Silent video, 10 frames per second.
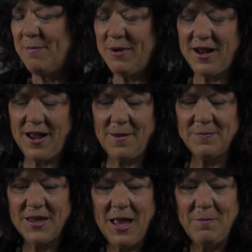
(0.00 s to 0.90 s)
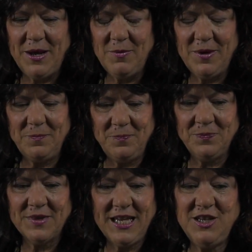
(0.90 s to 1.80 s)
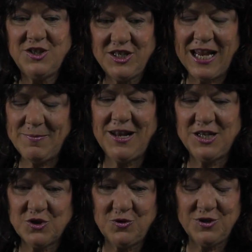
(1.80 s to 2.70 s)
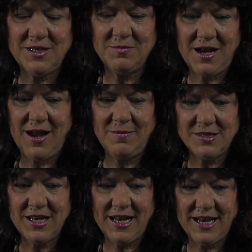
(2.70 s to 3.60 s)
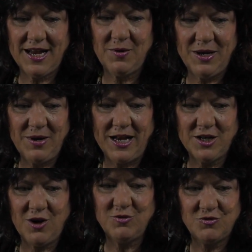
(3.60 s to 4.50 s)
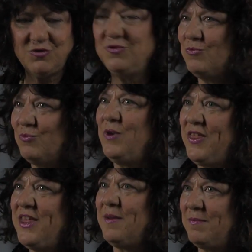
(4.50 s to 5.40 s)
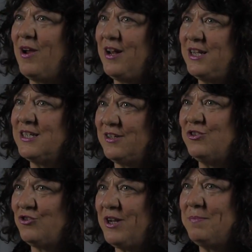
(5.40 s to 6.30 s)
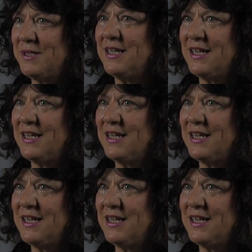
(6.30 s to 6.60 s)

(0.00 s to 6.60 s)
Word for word: But um, but he used to take me out of school sometimes, and uh, and I'd go with him on his little trips.